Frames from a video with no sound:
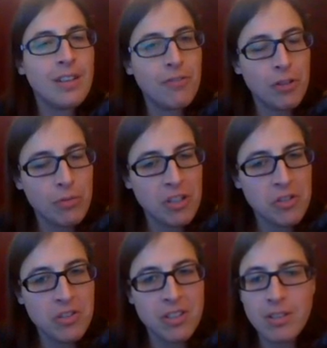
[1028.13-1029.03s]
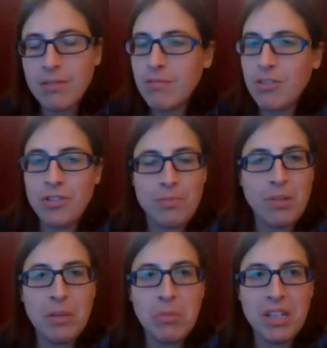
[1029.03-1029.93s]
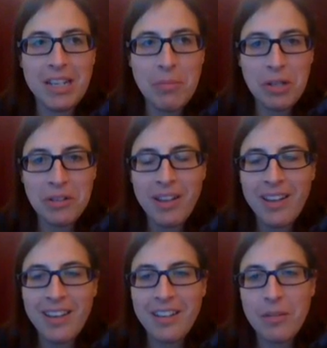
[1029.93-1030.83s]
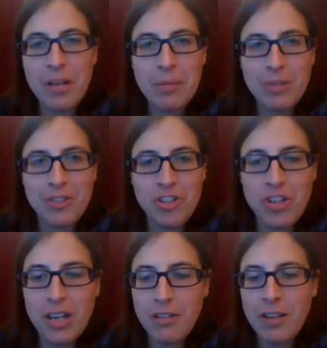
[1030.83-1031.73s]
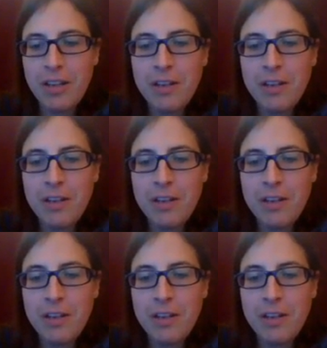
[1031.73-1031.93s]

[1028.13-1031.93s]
If you're interested, just ping me an email and I'm happy to share.